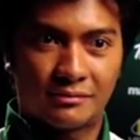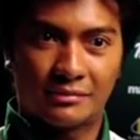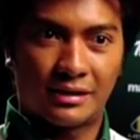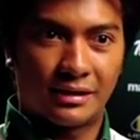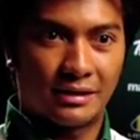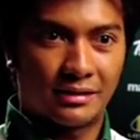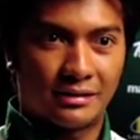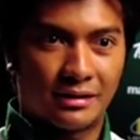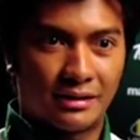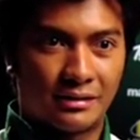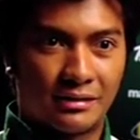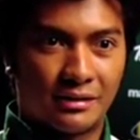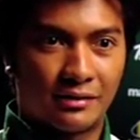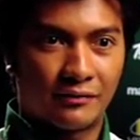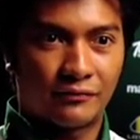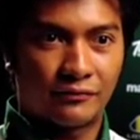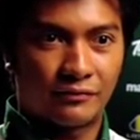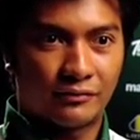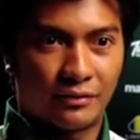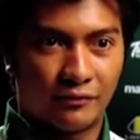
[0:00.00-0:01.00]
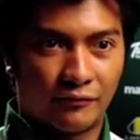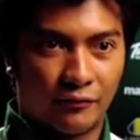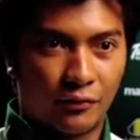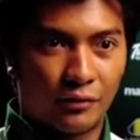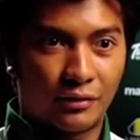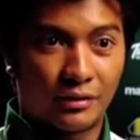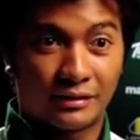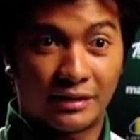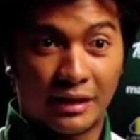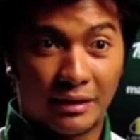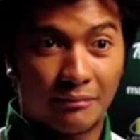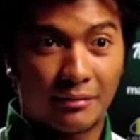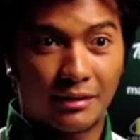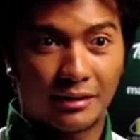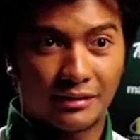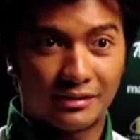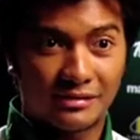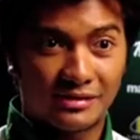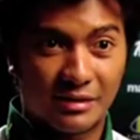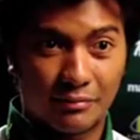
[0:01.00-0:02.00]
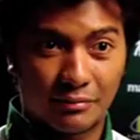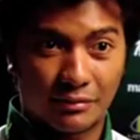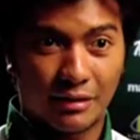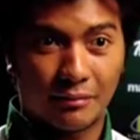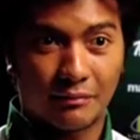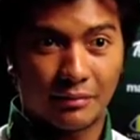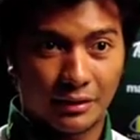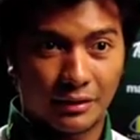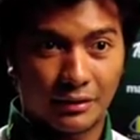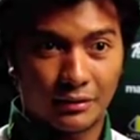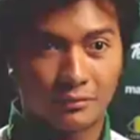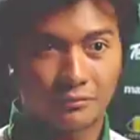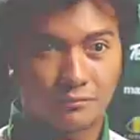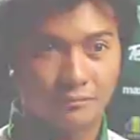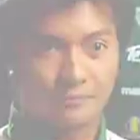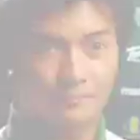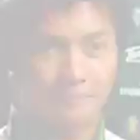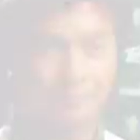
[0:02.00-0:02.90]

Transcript: they follow the timing, the sleep timing. You know,